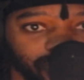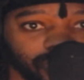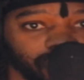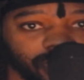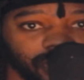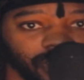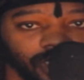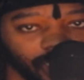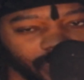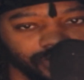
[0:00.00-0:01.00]
So the,
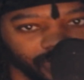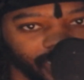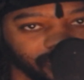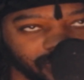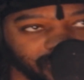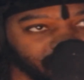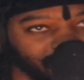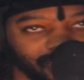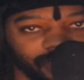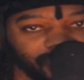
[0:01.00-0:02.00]
as you guys seen, I
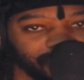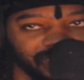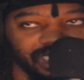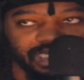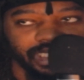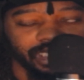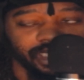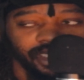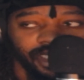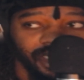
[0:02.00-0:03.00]
think maybe in the
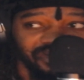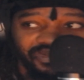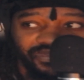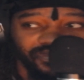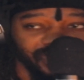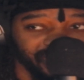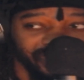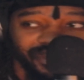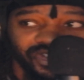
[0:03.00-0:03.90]
fifth,